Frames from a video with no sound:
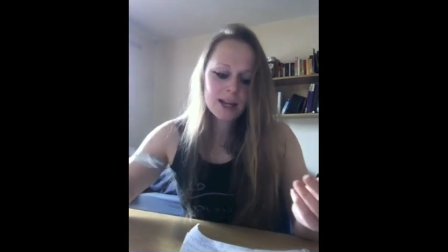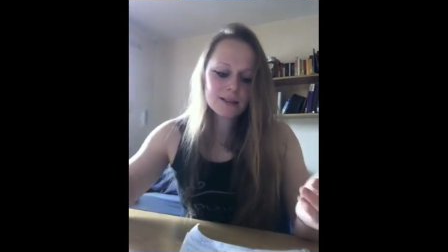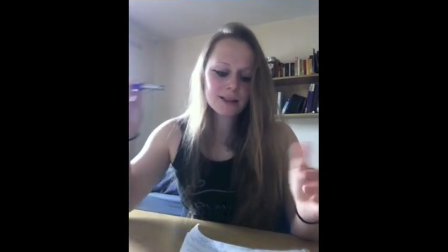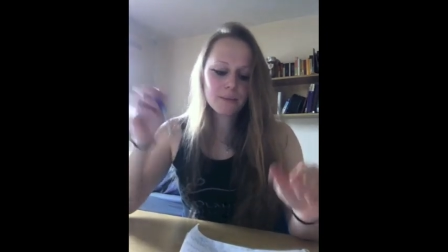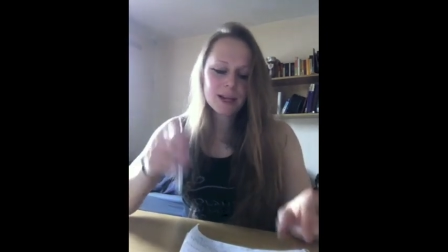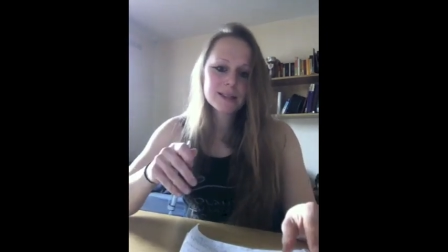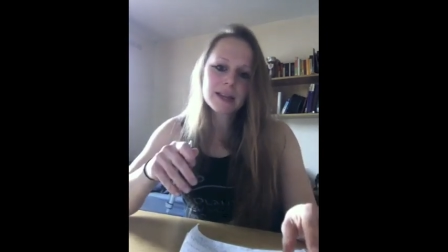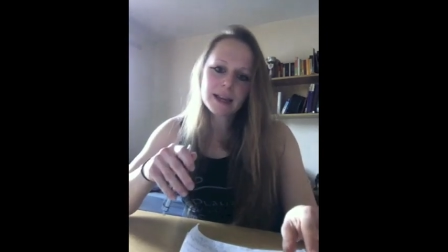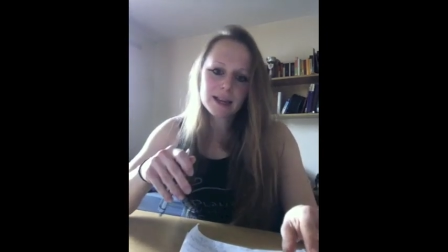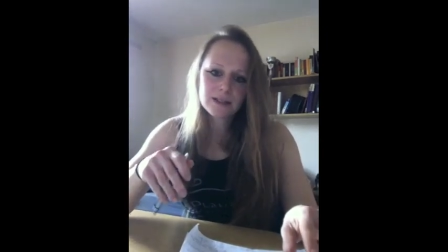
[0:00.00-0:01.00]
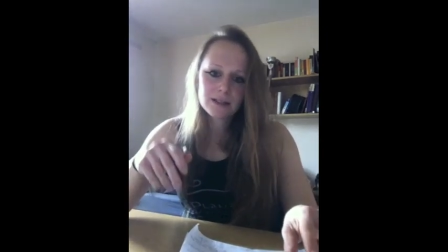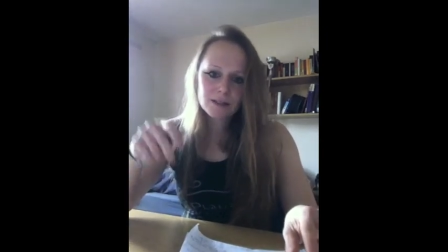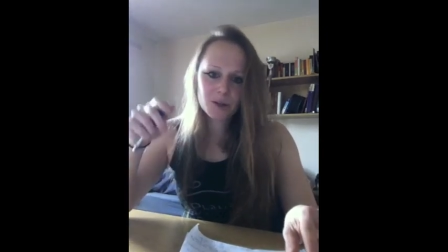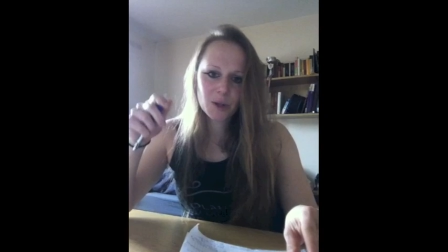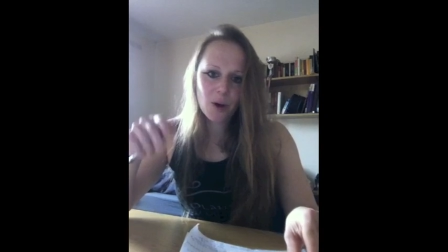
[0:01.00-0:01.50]
So the best thing is
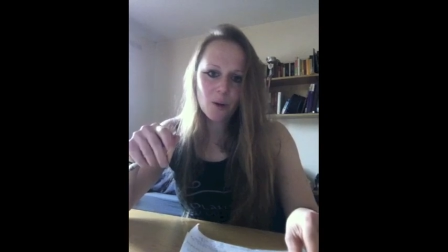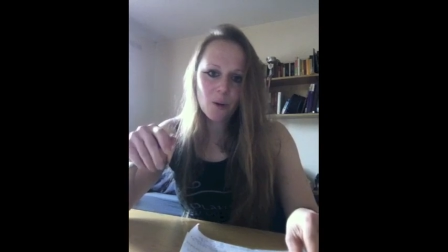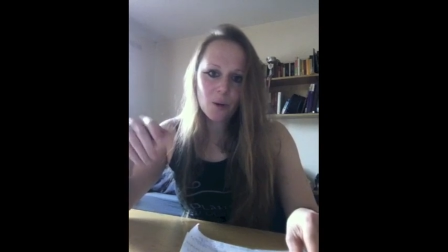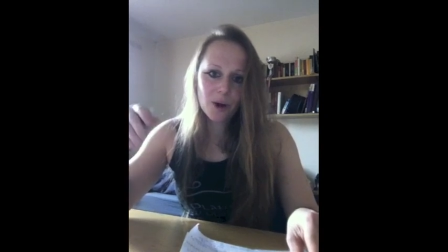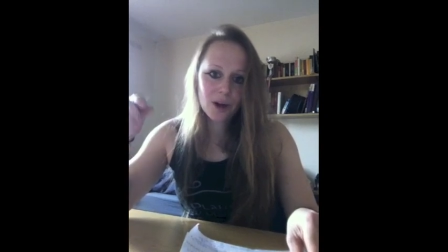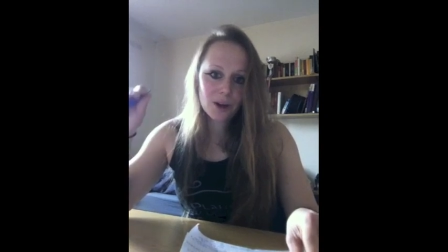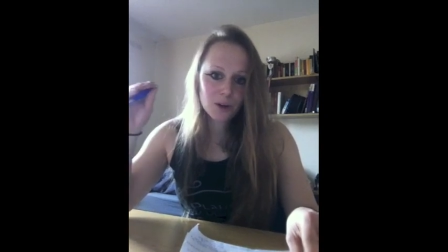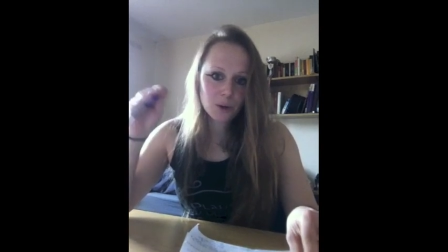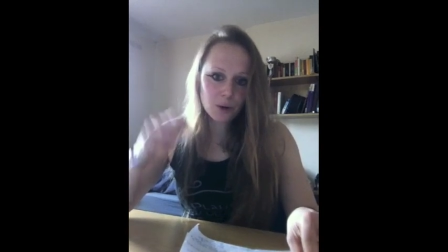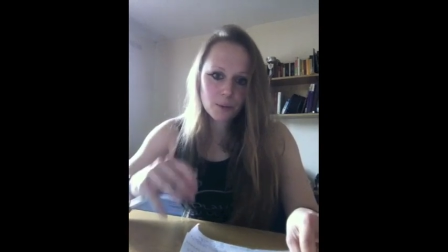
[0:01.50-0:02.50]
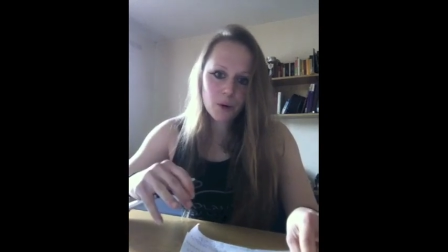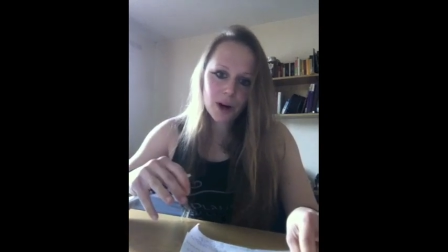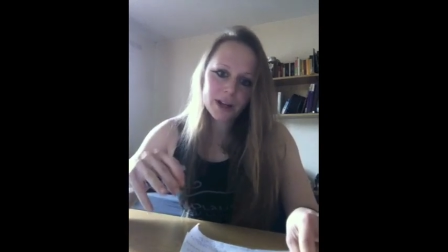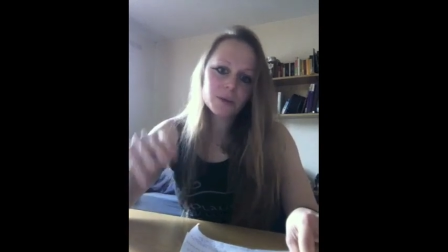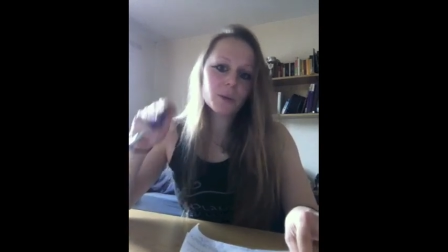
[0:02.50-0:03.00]
to know your
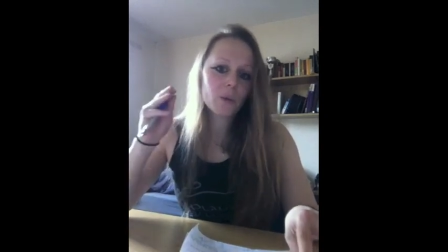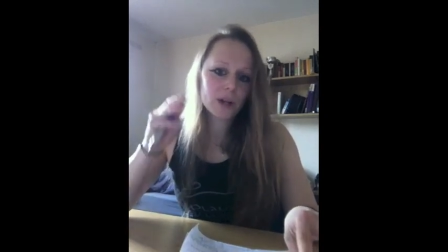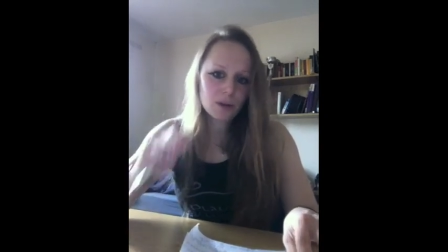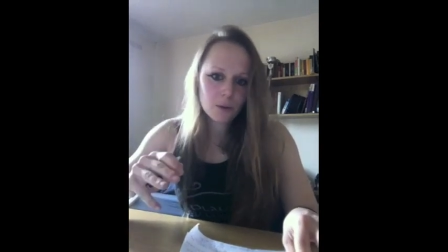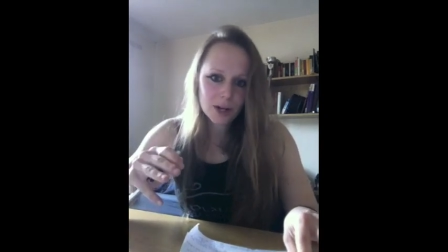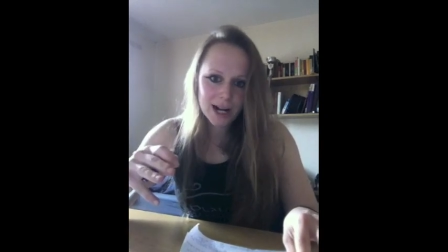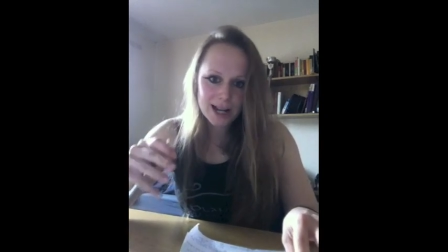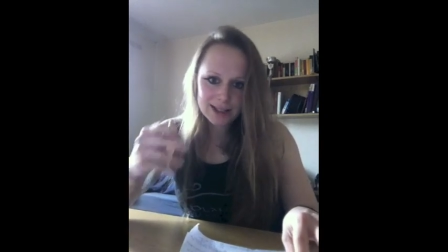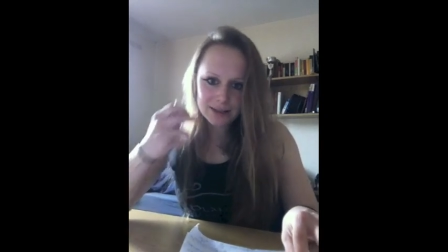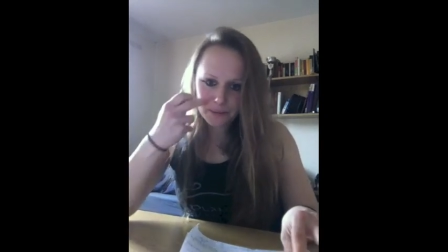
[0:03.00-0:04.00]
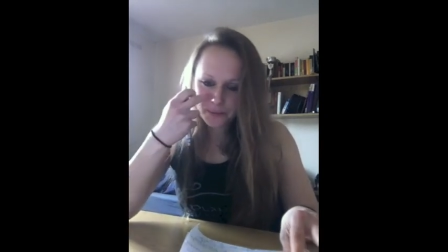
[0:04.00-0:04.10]
point where you are at.